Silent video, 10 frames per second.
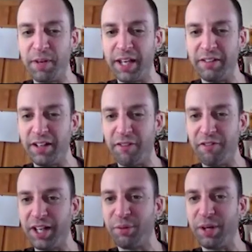and
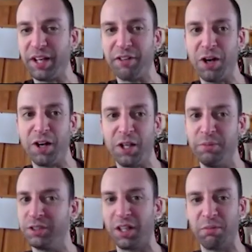evaluating volume
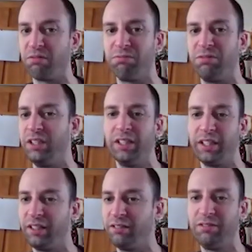is going to be
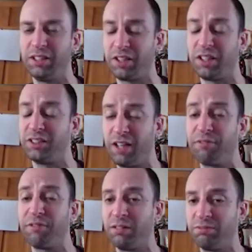really is going to
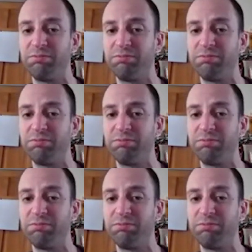suffer